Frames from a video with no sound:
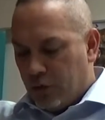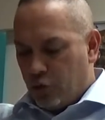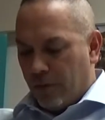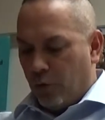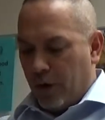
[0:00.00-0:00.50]

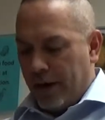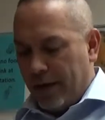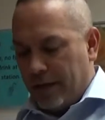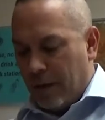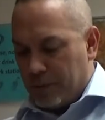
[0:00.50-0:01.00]
To avoid
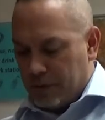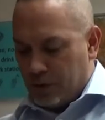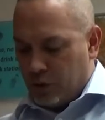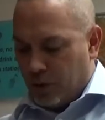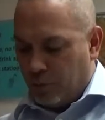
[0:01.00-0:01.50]
any
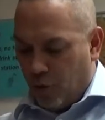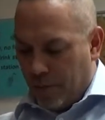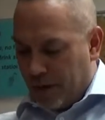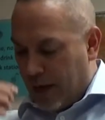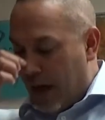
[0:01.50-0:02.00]
deposition
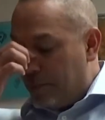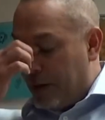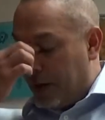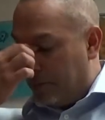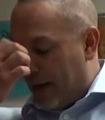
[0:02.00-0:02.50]
appointment not
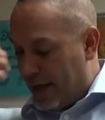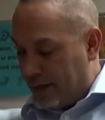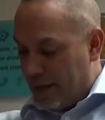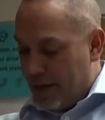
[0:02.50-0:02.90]
being met,